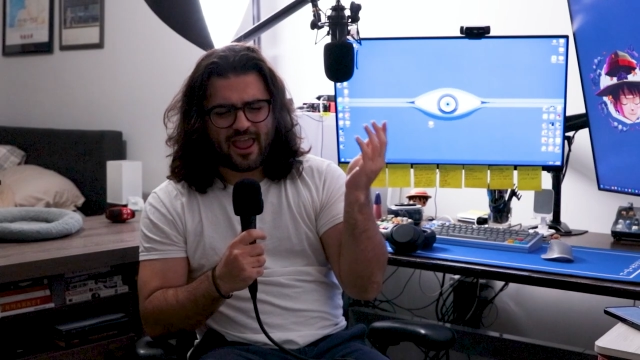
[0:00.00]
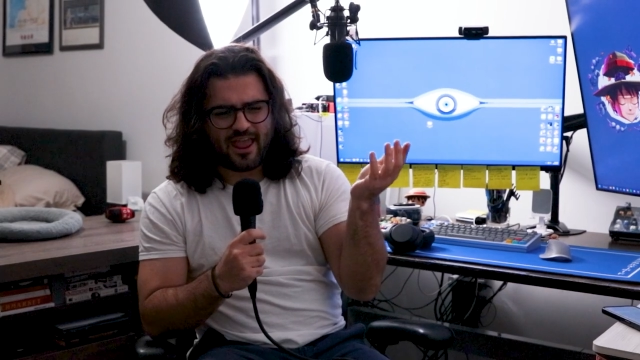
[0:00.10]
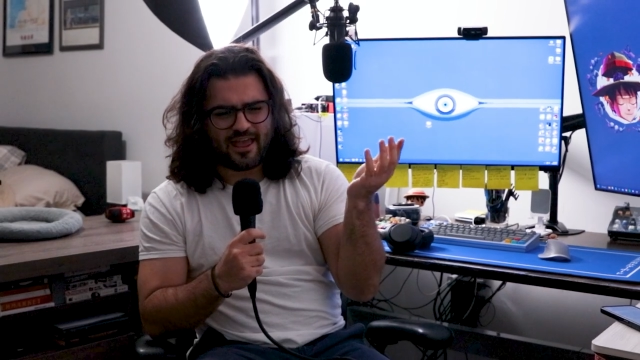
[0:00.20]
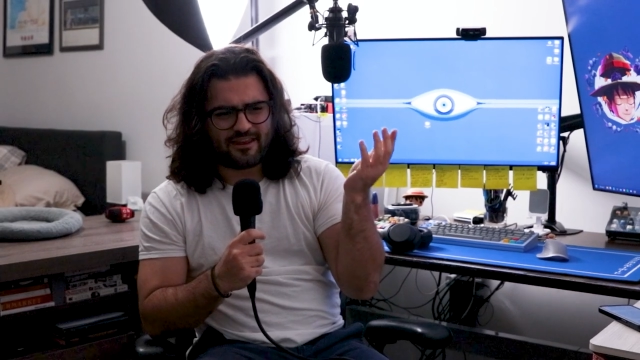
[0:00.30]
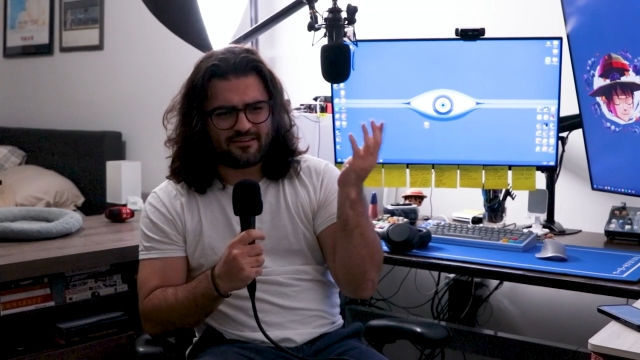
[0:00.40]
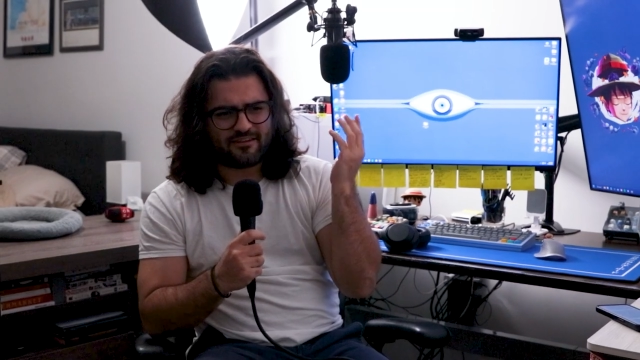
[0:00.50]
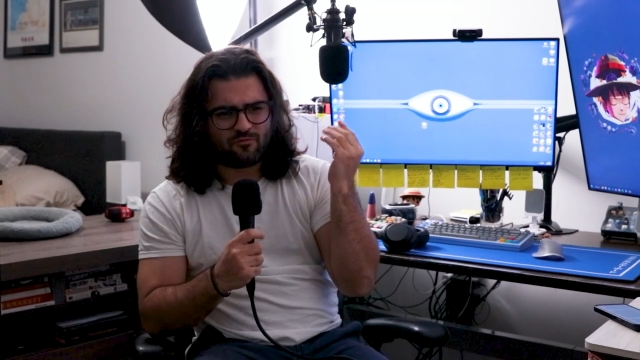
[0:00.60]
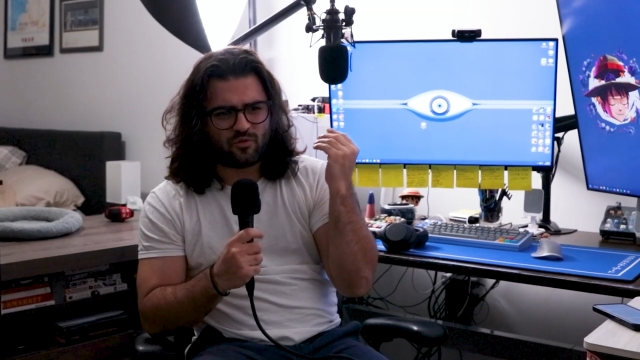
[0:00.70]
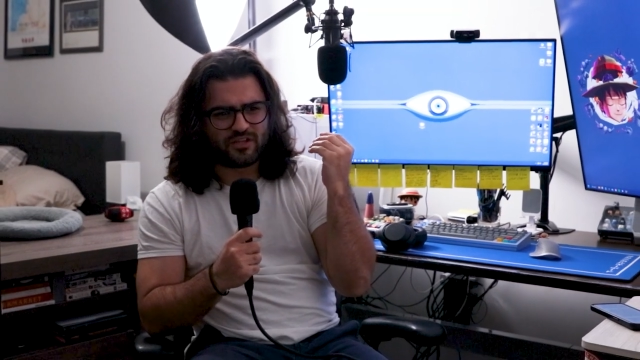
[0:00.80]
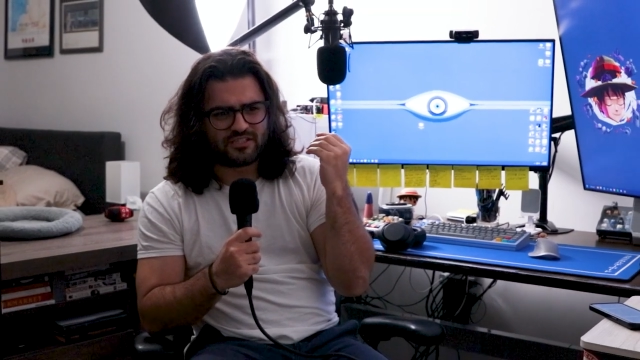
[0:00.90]
and
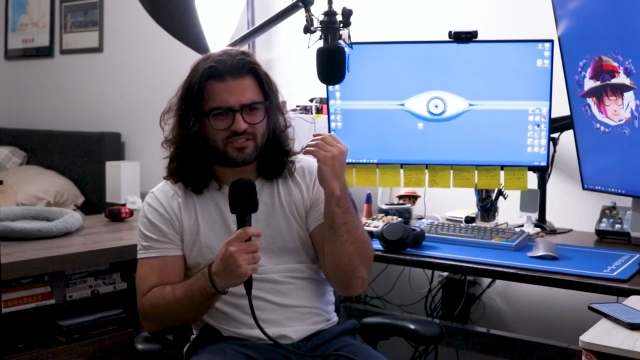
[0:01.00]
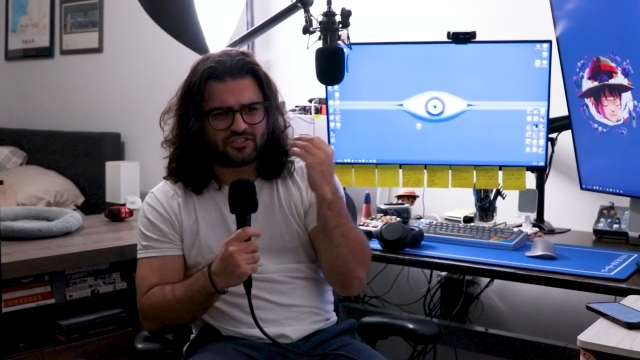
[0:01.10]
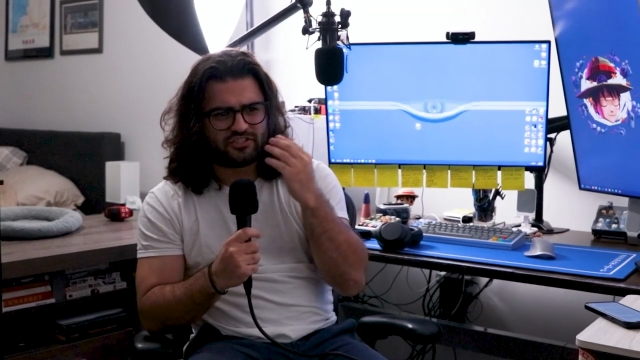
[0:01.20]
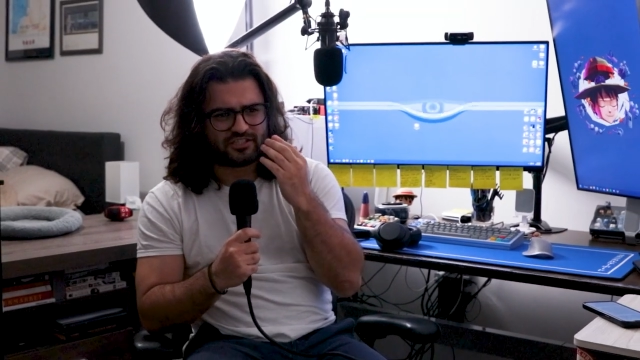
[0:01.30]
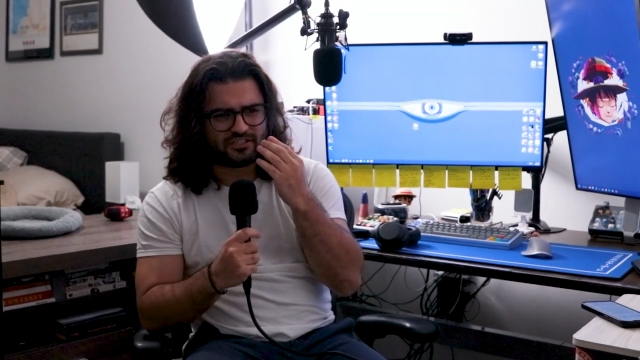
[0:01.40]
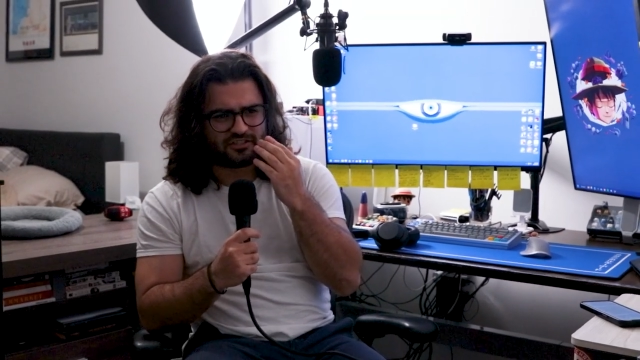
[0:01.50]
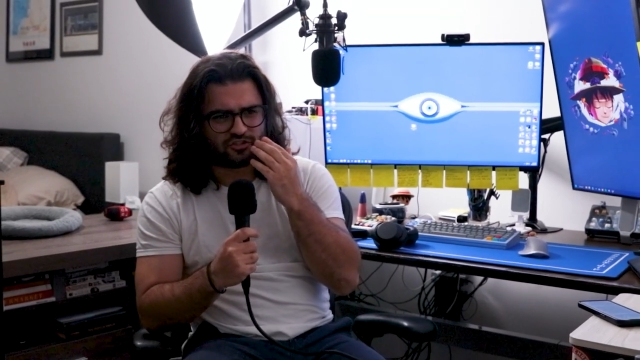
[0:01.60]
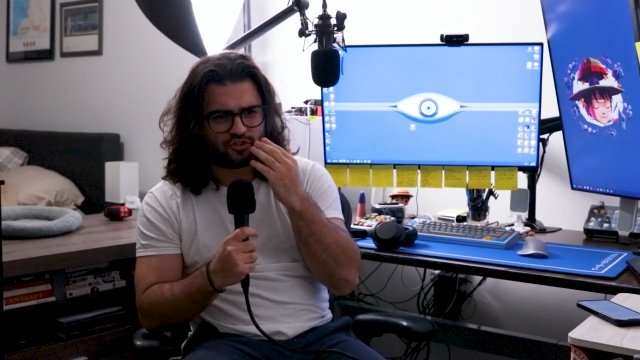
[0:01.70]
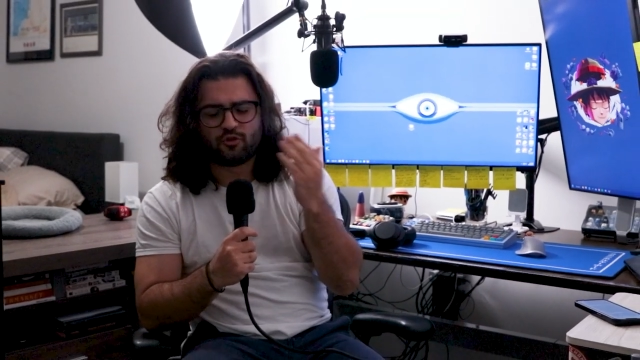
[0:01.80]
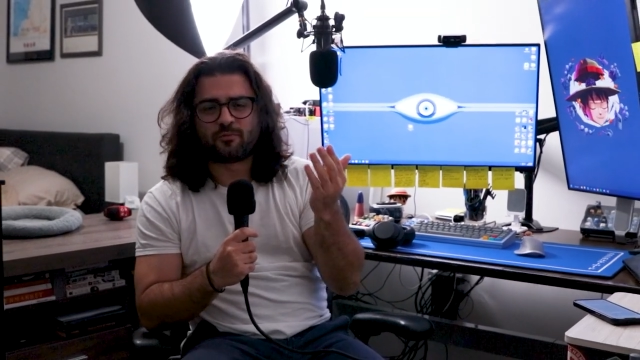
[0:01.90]
was
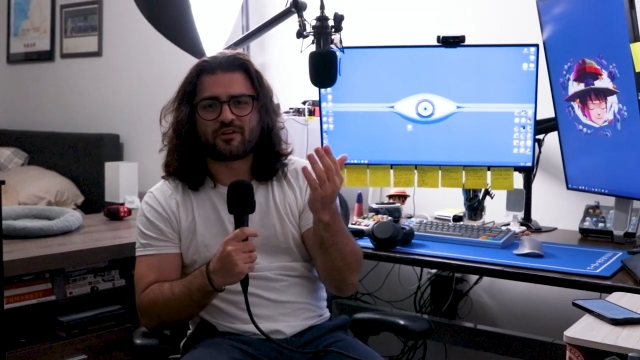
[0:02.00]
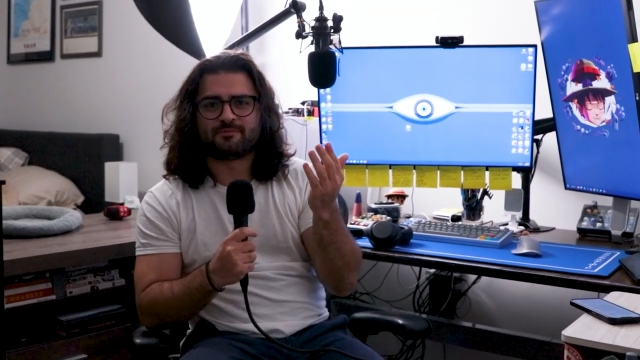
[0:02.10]
just super